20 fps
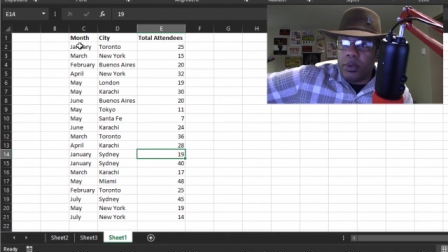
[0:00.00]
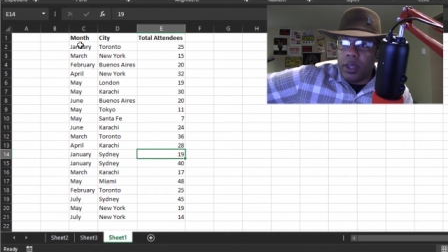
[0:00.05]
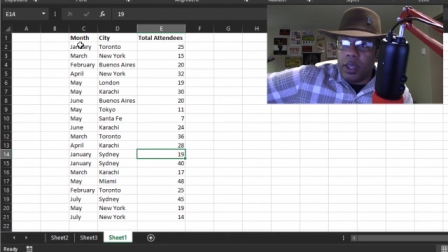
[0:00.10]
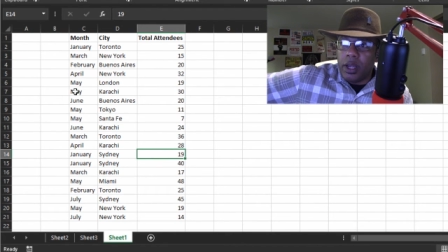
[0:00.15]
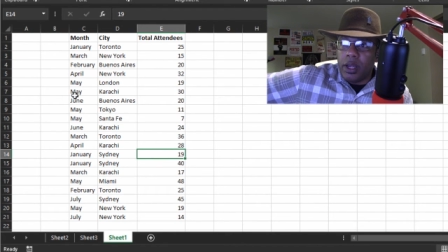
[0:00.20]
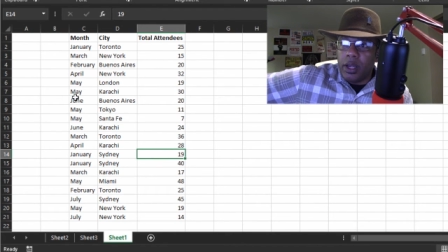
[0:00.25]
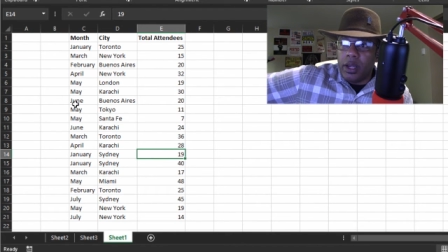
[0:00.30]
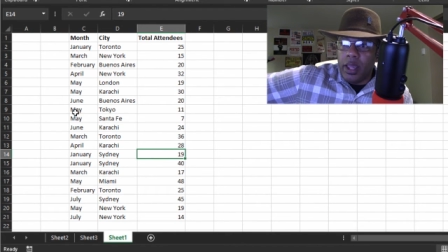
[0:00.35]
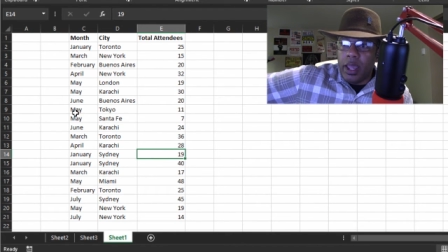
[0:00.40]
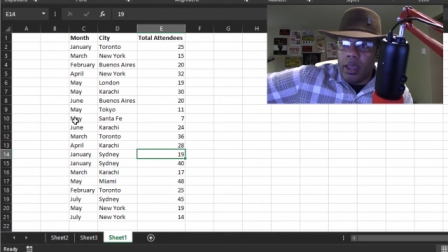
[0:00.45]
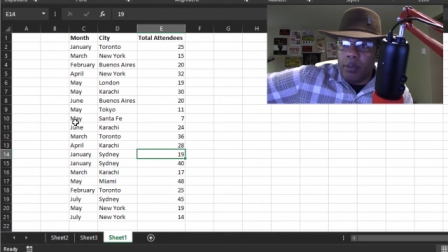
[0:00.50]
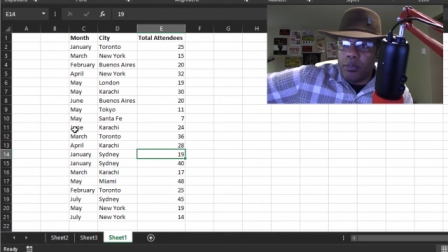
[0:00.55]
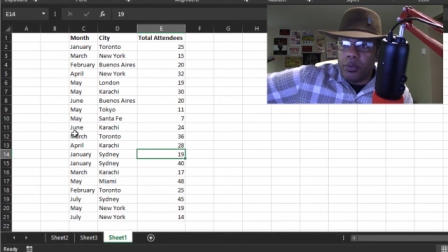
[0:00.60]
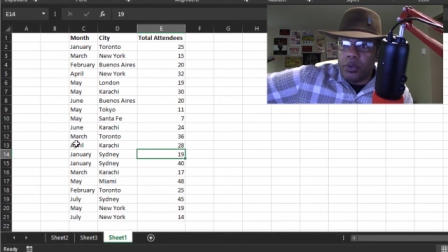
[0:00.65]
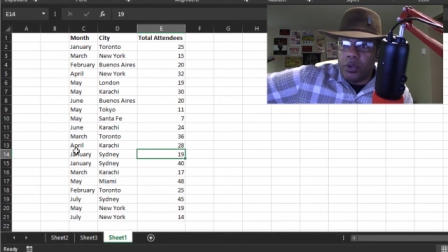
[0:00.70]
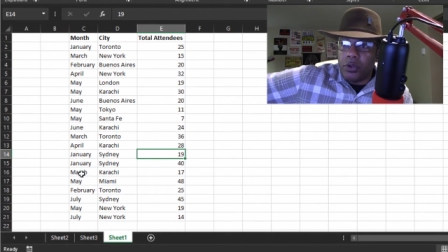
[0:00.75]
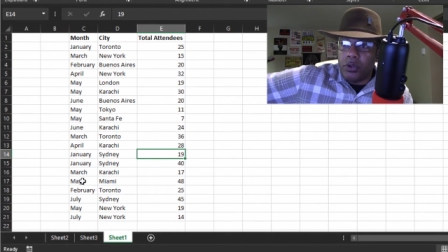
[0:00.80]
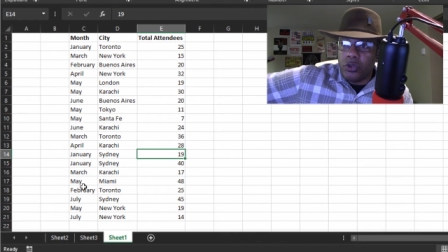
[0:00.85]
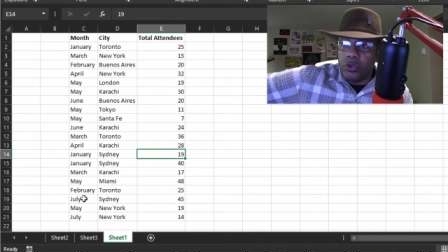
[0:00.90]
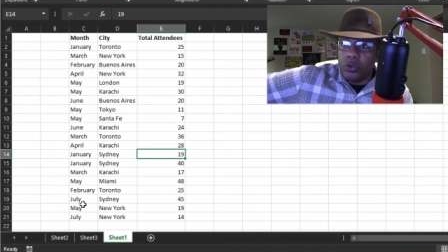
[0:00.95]
and it
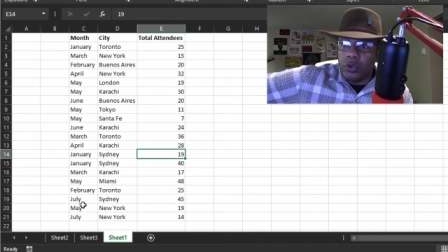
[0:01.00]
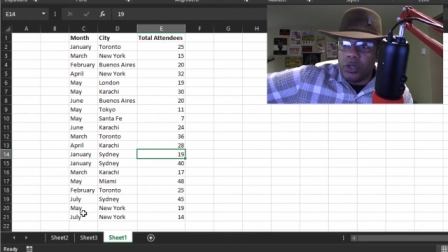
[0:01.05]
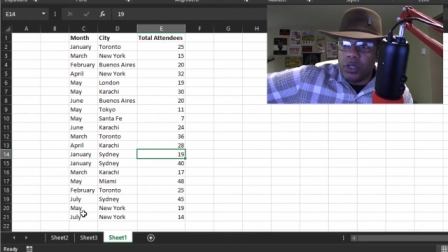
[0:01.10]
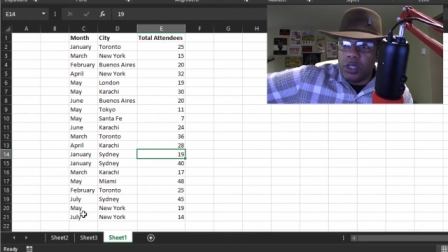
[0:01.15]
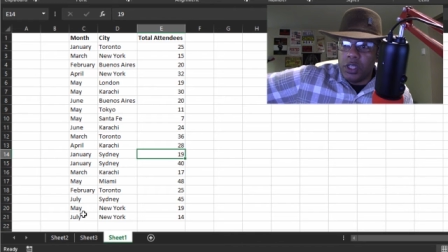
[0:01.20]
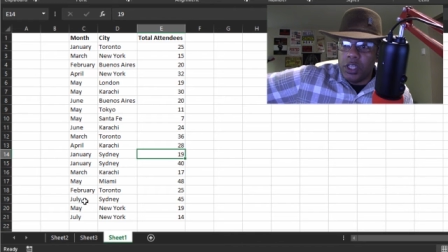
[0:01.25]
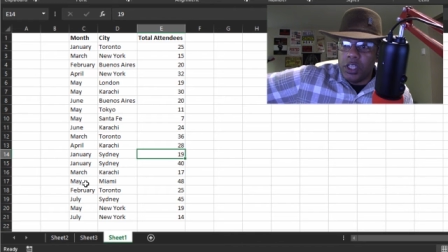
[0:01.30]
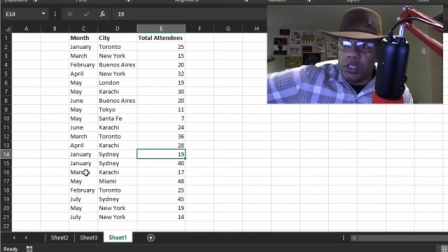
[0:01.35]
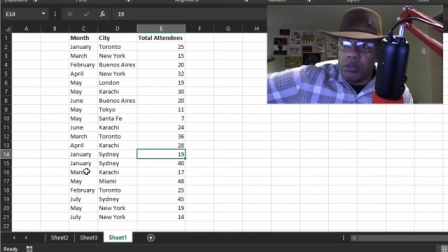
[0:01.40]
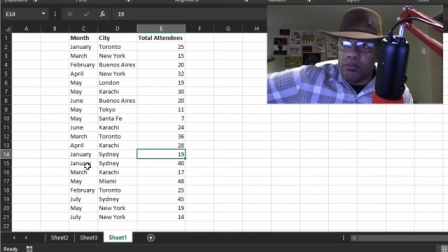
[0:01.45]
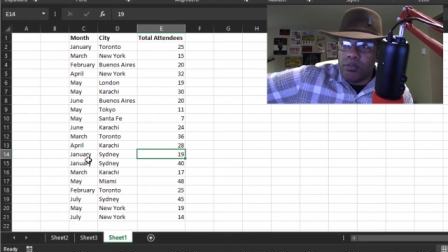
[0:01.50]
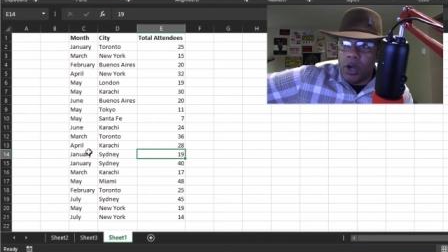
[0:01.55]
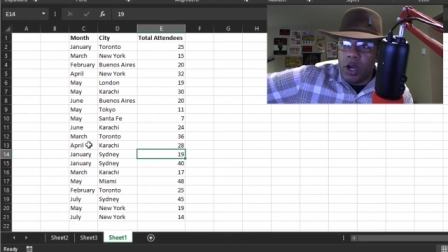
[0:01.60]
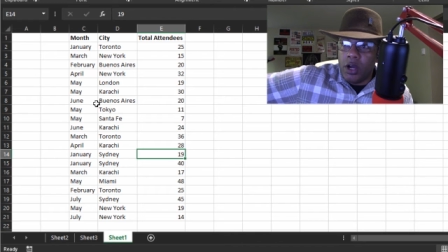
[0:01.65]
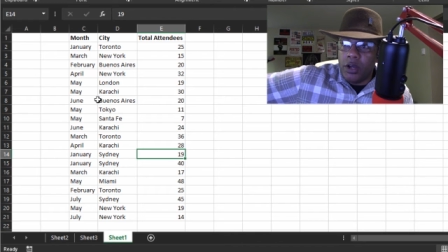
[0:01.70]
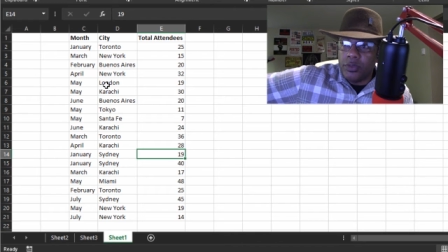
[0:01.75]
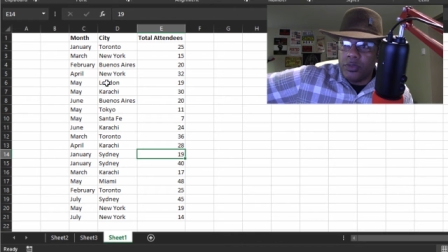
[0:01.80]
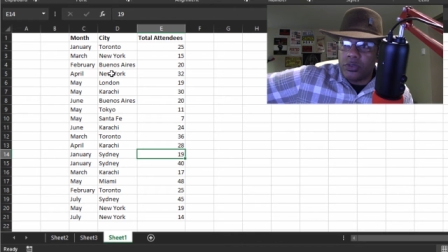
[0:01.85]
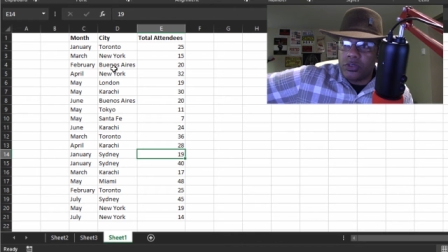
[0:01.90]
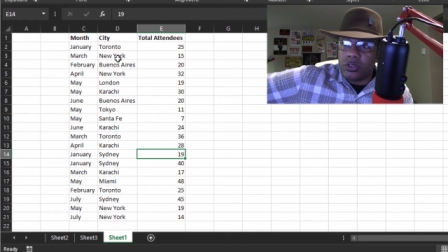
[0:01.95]
happened during these
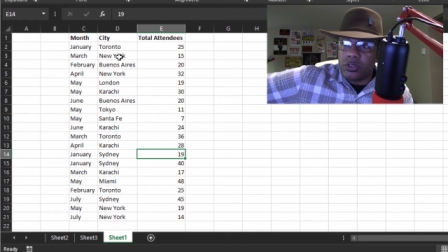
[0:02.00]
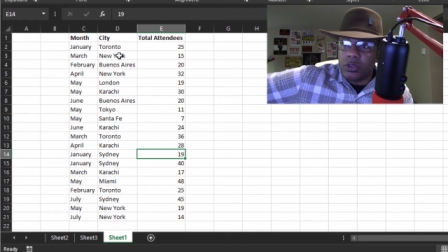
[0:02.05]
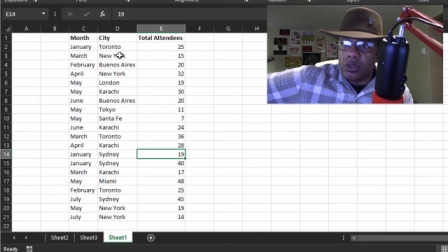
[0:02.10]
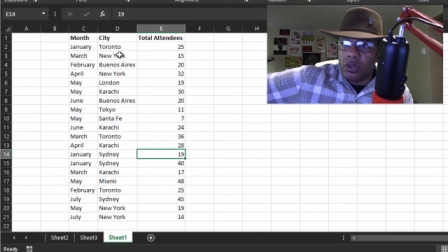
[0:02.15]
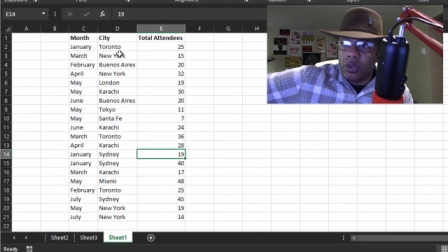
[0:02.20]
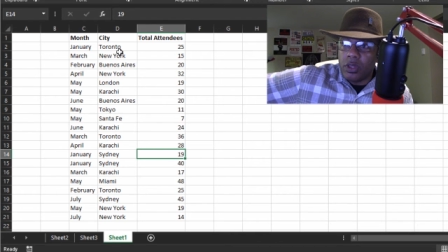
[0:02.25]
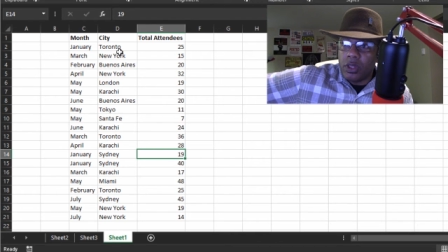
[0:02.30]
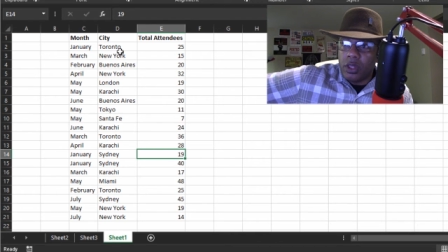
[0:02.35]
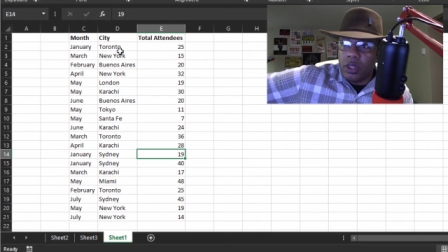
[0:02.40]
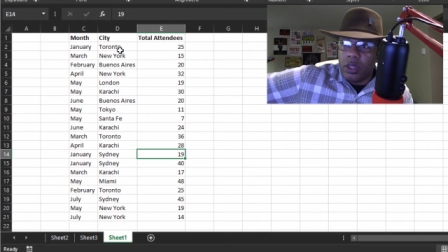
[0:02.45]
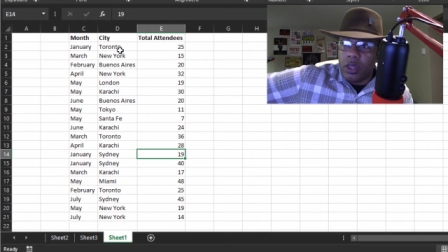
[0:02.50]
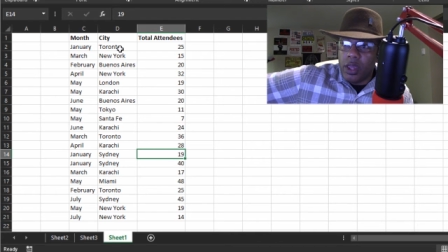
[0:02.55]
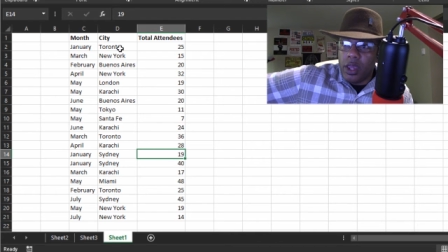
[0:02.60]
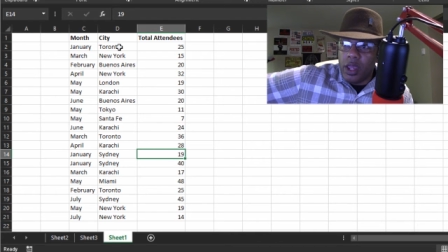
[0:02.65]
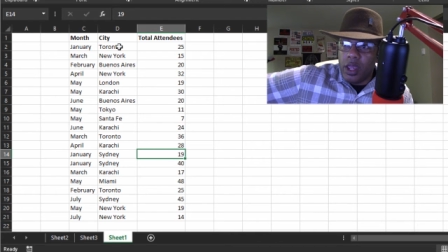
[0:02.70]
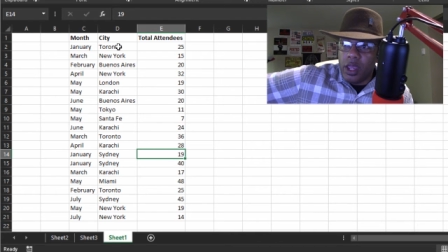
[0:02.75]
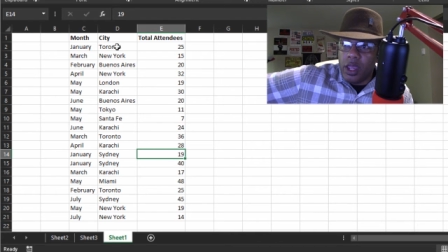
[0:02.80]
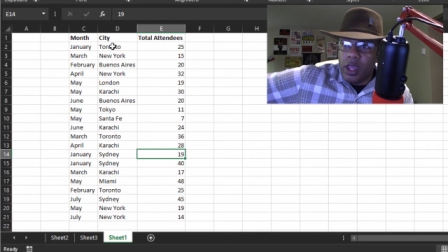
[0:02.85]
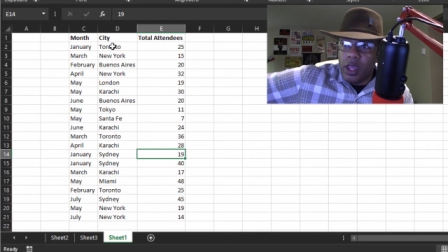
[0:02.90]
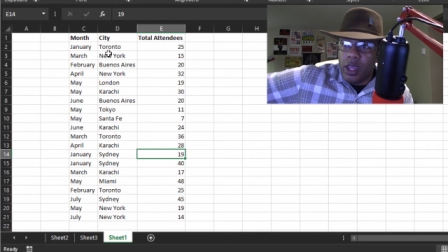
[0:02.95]
months
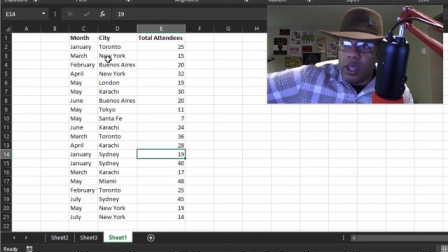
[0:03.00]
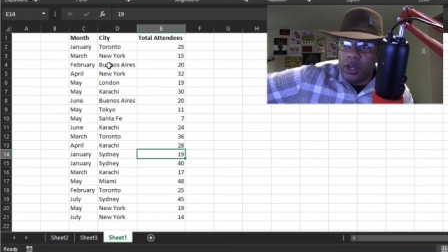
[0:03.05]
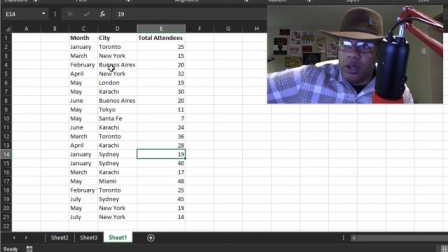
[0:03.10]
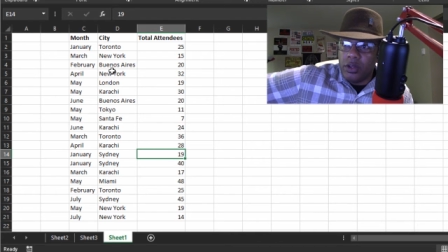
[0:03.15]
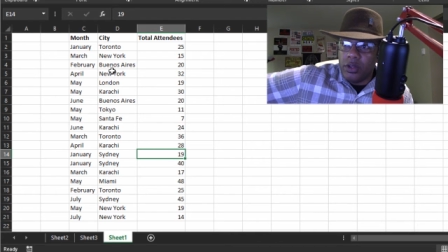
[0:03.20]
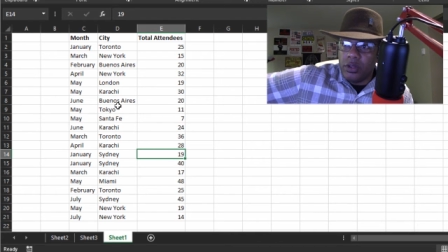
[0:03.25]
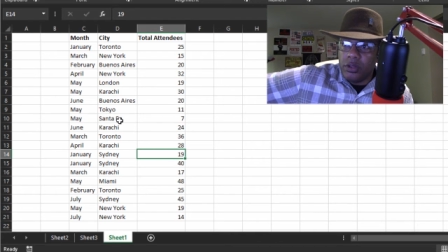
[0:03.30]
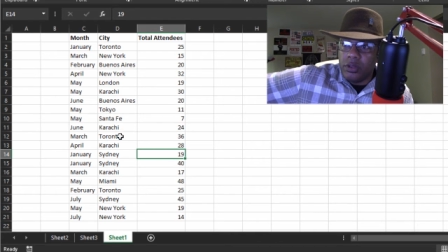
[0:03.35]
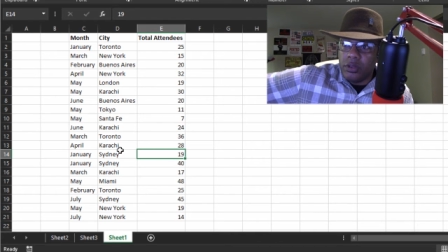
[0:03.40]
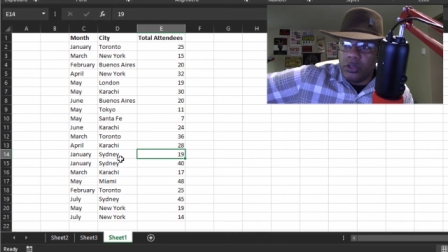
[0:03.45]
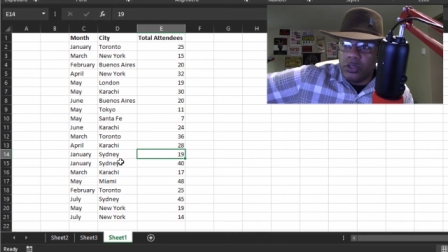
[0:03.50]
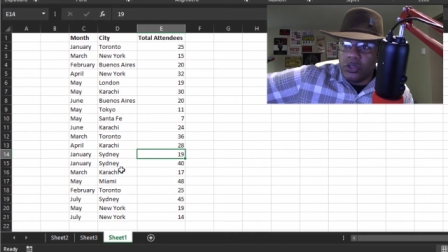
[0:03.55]
and the